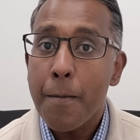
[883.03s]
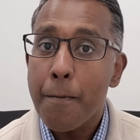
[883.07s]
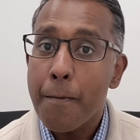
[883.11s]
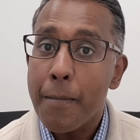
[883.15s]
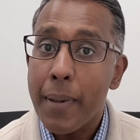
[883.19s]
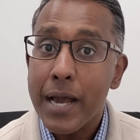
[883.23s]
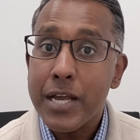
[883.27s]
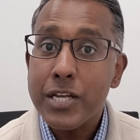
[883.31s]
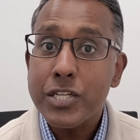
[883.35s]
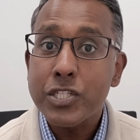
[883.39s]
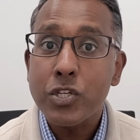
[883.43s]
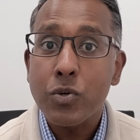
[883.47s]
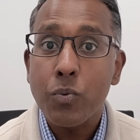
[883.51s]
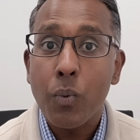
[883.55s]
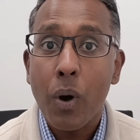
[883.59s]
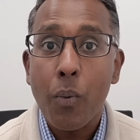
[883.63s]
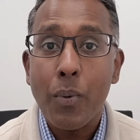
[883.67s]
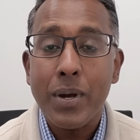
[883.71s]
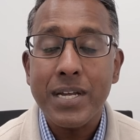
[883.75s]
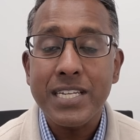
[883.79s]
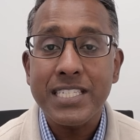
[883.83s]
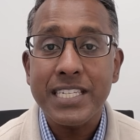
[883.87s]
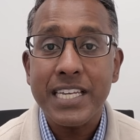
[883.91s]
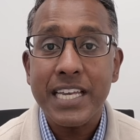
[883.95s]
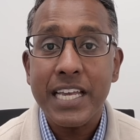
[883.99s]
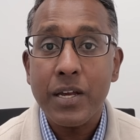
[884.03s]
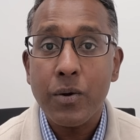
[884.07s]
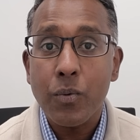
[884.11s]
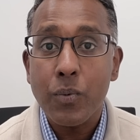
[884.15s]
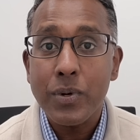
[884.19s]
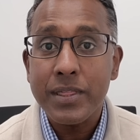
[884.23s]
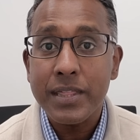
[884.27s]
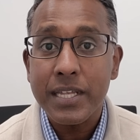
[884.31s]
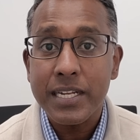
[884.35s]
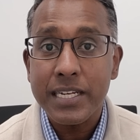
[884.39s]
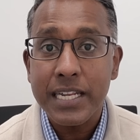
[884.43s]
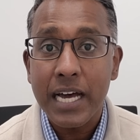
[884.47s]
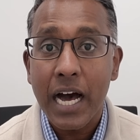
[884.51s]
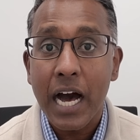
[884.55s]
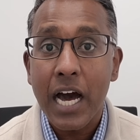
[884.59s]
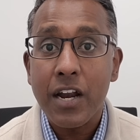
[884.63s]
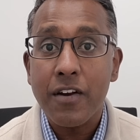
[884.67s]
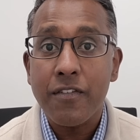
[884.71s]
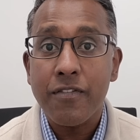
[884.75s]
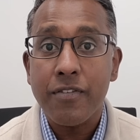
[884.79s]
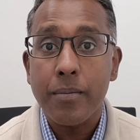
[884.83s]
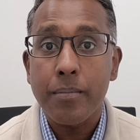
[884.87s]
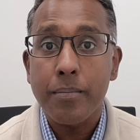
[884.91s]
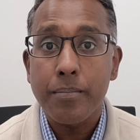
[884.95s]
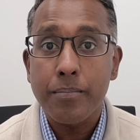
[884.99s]
Based on what we're seeing with the data
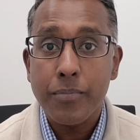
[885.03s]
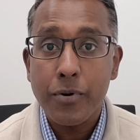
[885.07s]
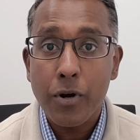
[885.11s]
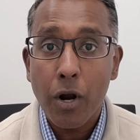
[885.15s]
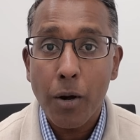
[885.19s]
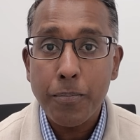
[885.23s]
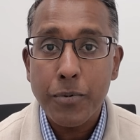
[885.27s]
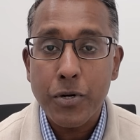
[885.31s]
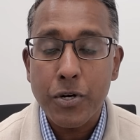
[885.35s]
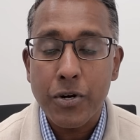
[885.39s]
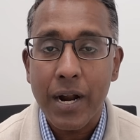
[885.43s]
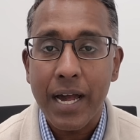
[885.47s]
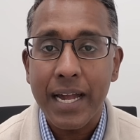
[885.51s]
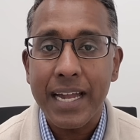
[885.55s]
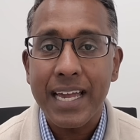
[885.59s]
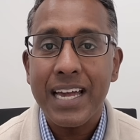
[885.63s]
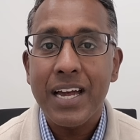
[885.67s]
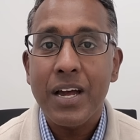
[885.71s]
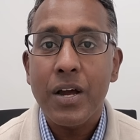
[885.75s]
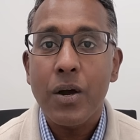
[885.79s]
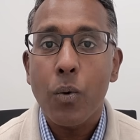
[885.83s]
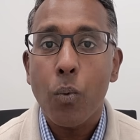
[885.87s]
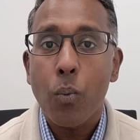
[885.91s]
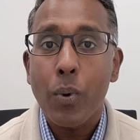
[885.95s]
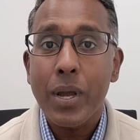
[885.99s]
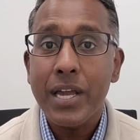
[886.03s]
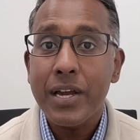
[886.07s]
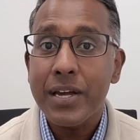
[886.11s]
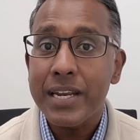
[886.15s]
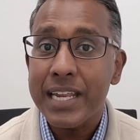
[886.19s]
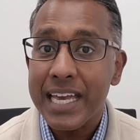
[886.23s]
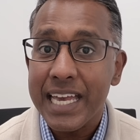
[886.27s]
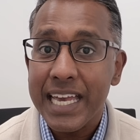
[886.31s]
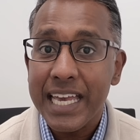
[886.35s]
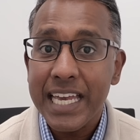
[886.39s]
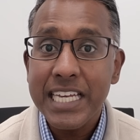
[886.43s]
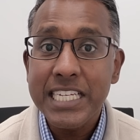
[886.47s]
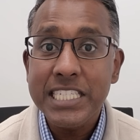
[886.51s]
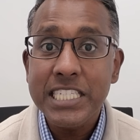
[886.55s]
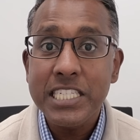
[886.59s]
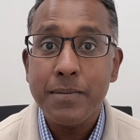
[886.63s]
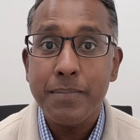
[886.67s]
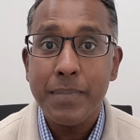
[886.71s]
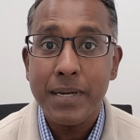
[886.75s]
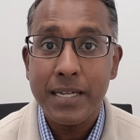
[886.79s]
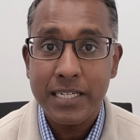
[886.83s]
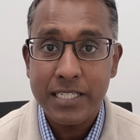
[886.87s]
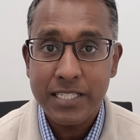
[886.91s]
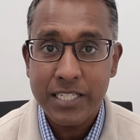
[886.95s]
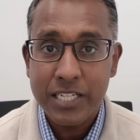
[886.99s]
from PropTrack, we could easily
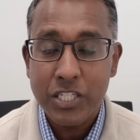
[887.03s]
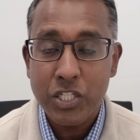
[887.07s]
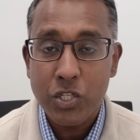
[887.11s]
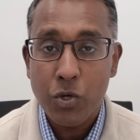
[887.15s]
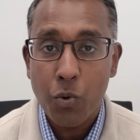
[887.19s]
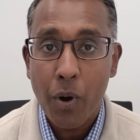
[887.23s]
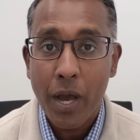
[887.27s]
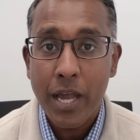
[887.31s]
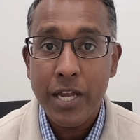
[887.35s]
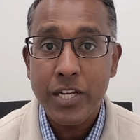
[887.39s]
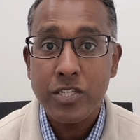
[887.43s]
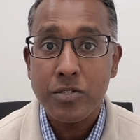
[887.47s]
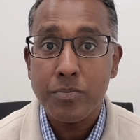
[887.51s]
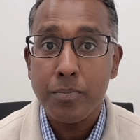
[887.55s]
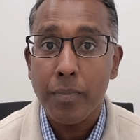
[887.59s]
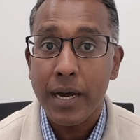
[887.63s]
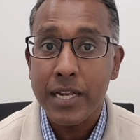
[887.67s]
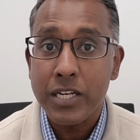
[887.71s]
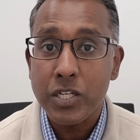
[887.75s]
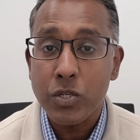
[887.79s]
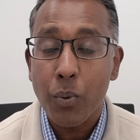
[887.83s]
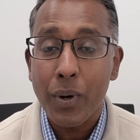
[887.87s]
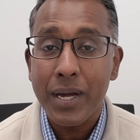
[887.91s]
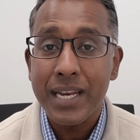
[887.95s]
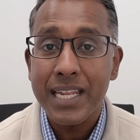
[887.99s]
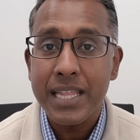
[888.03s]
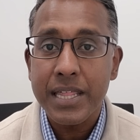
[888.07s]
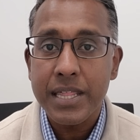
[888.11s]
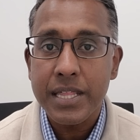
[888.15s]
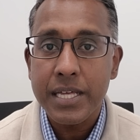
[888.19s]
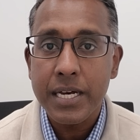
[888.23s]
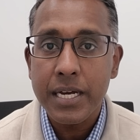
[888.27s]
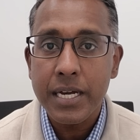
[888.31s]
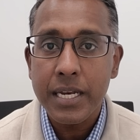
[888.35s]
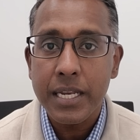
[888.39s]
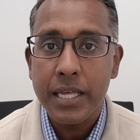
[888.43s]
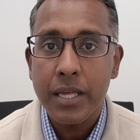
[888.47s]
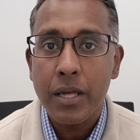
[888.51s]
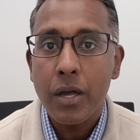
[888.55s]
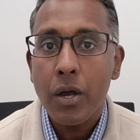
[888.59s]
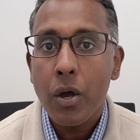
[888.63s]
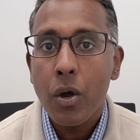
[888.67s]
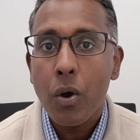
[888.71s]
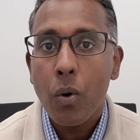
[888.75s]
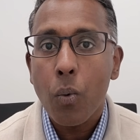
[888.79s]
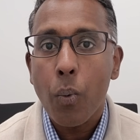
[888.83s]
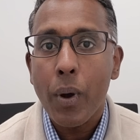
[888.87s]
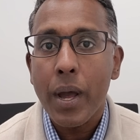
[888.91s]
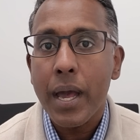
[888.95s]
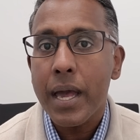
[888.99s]
be in a situation by 2030
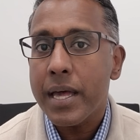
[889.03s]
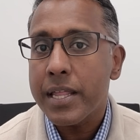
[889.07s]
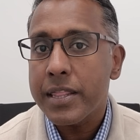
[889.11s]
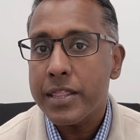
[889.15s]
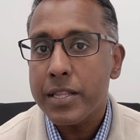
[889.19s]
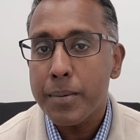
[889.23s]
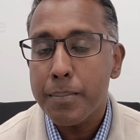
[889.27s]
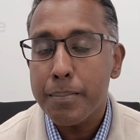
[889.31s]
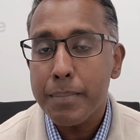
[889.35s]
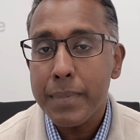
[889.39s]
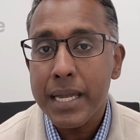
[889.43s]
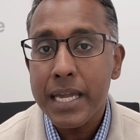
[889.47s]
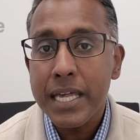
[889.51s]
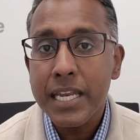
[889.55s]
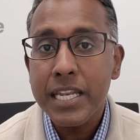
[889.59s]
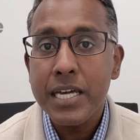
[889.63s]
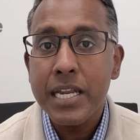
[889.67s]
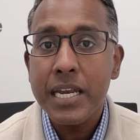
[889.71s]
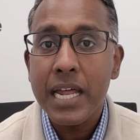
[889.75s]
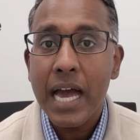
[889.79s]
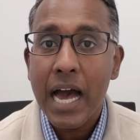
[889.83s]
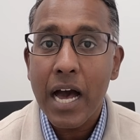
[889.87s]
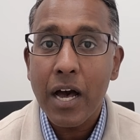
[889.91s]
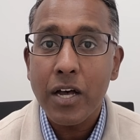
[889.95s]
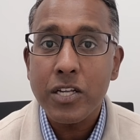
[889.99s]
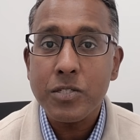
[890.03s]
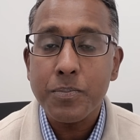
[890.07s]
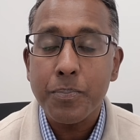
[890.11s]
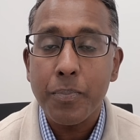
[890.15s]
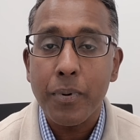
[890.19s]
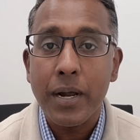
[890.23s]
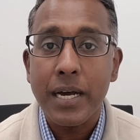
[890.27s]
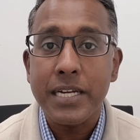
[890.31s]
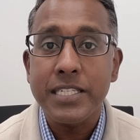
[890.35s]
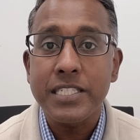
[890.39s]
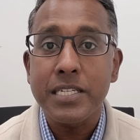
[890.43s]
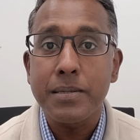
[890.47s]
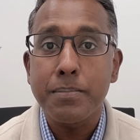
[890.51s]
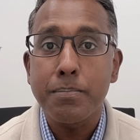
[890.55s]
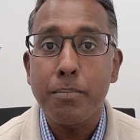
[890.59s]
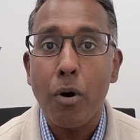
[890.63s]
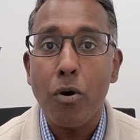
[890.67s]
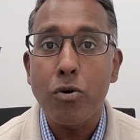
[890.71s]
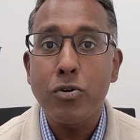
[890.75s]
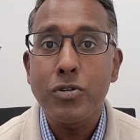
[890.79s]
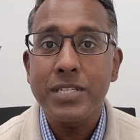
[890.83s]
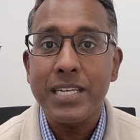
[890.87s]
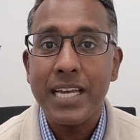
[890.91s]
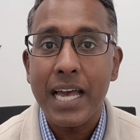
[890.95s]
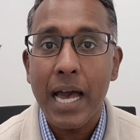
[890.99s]
where the median house price in
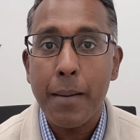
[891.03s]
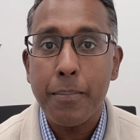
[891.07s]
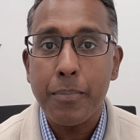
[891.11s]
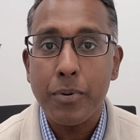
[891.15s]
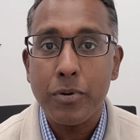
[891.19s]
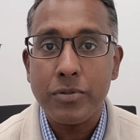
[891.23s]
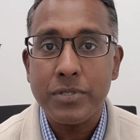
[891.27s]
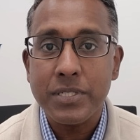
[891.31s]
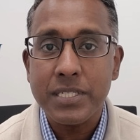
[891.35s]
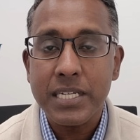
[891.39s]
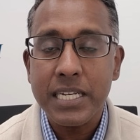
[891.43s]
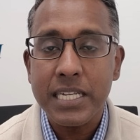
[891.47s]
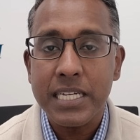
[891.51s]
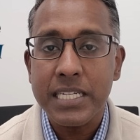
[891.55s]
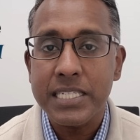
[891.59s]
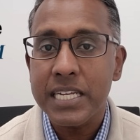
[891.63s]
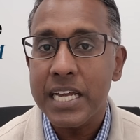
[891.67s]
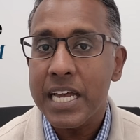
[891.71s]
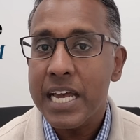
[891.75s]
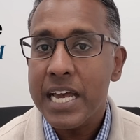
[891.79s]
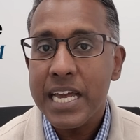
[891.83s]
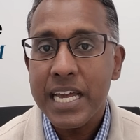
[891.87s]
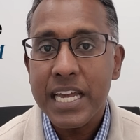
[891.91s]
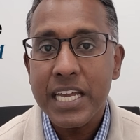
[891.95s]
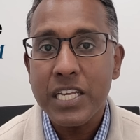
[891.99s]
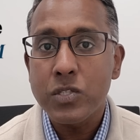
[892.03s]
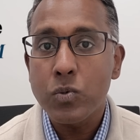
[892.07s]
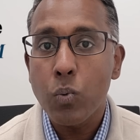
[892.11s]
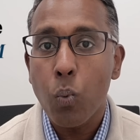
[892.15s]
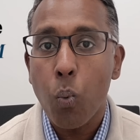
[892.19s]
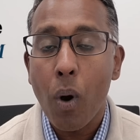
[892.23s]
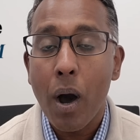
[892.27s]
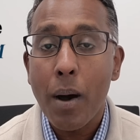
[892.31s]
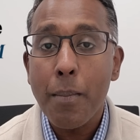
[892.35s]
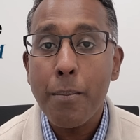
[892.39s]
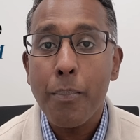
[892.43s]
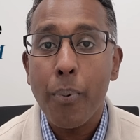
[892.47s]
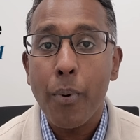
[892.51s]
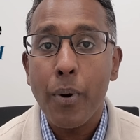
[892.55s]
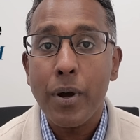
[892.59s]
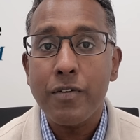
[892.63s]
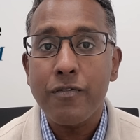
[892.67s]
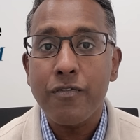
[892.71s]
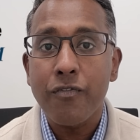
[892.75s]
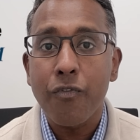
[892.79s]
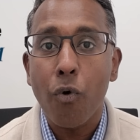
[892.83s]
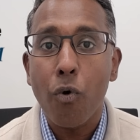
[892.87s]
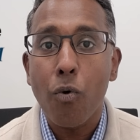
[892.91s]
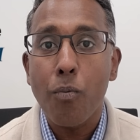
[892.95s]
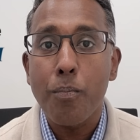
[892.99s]
most capital cities is
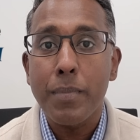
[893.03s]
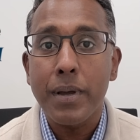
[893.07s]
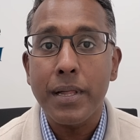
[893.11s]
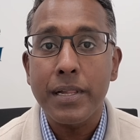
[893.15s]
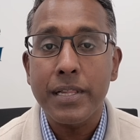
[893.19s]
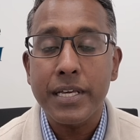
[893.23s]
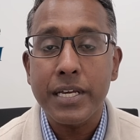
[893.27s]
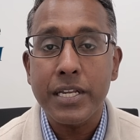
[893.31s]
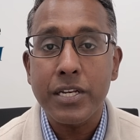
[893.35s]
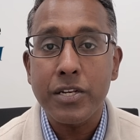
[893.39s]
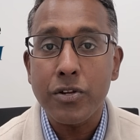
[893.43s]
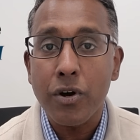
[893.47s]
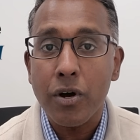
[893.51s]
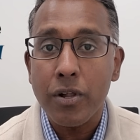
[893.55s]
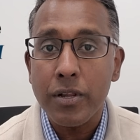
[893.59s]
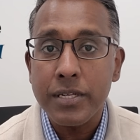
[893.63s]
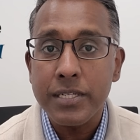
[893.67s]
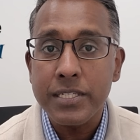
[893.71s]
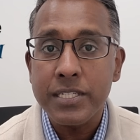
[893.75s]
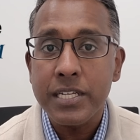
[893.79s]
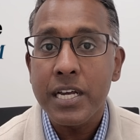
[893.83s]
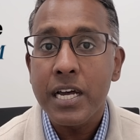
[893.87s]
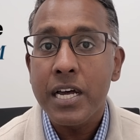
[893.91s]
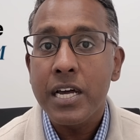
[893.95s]
$1.4 million or